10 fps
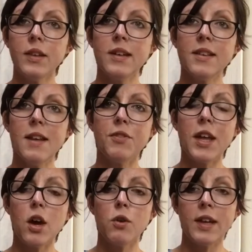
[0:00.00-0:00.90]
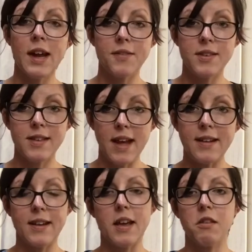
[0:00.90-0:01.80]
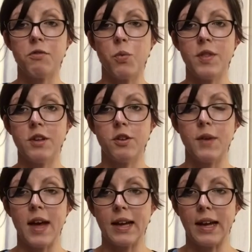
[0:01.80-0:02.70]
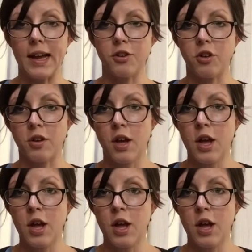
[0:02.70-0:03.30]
is if they only have set days for when they do egg collection.